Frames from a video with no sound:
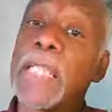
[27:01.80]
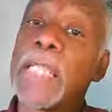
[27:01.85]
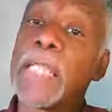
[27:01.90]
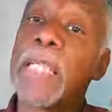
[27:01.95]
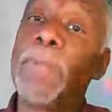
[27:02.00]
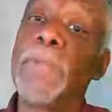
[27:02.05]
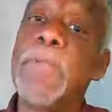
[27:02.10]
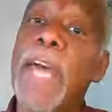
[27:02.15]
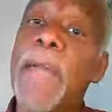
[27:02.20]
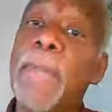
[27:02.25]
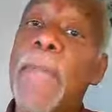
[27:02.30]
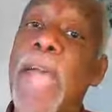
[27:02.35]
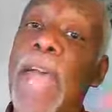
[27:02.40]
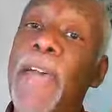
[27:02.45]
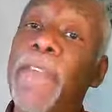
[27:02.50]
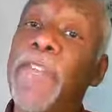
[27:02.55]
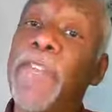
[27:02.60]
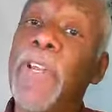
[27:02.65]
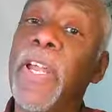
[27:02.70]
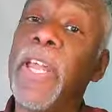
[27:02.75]
sometime
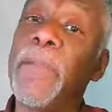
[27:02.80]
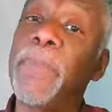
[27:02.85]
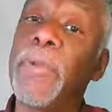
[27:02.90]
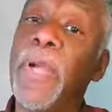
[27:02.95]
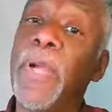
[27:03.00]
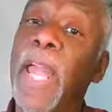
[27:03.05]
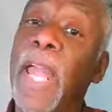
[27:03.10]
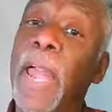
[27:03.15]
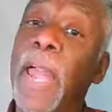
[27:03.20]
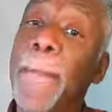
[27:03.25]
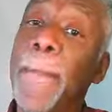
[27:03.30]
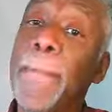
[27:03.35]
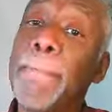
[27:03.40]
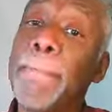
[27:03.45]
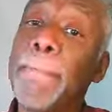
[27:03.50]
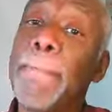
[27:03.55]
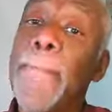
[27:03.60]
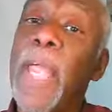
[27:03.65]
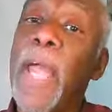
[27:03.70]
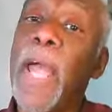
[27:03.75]
after Abraham,
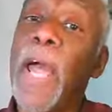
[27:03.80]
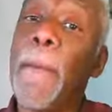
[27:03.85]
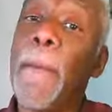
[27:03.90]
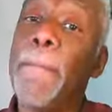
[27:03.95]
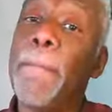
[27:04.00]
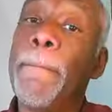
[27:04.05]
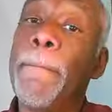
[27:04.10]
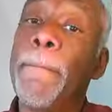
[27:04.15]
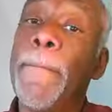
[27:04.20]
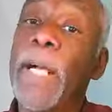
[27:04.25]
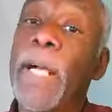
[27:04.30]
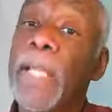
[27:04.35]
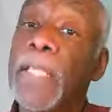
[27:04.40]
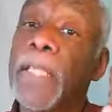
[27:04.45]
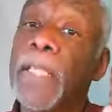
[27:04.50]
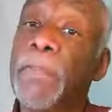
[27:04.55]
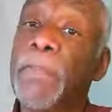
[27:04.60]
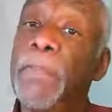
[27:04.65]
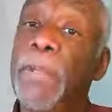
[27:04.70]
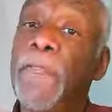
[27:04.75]

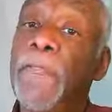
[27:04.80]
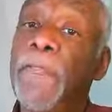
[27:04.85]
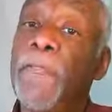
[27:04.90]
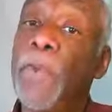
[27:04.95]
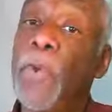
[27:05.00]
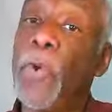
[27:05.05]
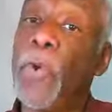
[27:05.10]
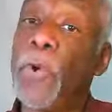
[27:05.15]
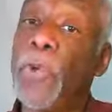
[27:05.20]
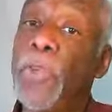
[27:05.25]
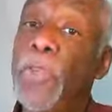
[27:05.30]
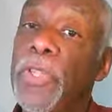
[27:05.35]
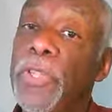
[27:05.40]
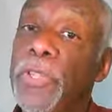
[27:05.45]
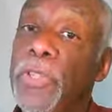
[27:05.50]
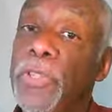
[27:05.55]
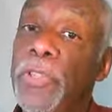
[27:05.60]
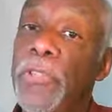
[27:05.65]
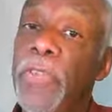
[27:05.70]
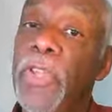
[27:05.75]
but before the
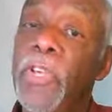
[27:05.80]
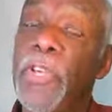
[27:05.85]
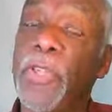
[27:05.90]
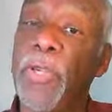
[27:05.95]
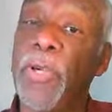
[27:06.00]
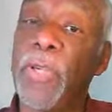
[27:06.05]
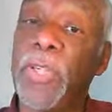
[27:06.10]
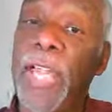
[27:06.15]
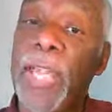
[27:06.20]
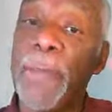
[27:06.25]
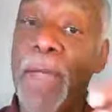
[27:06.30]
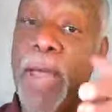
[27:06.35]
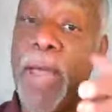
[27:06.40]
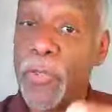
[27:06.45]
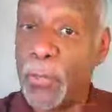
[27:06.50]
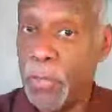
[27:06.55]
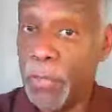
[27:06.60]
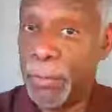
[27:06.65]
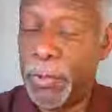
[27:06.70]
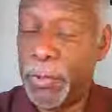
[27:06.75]
children of Israel came
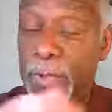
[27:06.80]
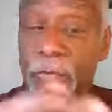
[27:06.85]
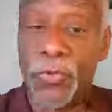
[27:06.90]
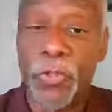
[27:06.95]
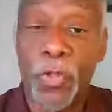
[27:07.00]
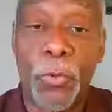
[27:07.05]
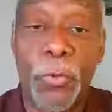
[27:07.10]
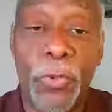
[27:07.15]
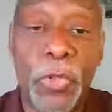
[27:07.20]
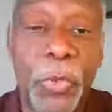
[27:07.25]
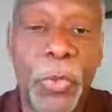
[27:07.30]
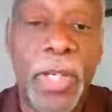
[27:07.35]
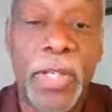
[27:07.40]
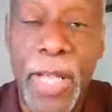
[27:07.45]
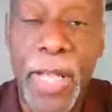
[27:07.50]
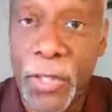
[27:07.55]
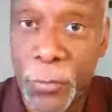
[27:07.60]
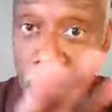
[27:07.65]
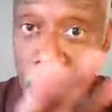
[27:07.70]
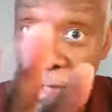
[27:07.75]
out is when the book of Job was
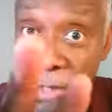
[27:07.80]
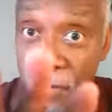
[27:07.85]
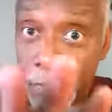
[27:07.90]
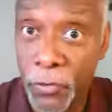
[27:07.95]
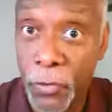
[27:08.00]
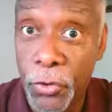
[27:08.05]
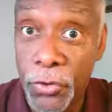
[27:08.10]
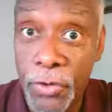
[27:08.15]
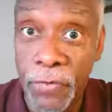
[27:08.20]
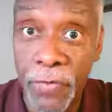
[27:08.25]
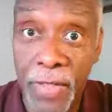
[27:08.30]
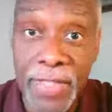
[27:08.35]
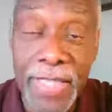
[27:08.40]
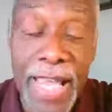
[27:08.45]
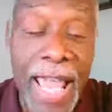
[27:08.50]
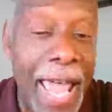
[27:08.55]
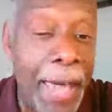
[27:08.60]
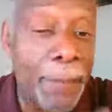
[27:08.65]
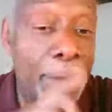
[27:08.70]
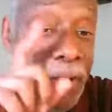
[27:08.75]
written. That's when those
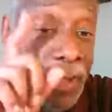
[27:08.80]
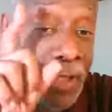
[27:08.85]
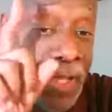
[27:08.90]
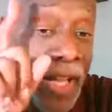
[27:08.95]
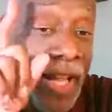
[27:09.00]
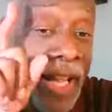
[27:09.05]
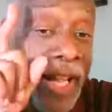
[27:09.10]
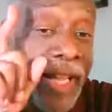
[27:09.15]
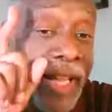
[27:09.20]
events happened.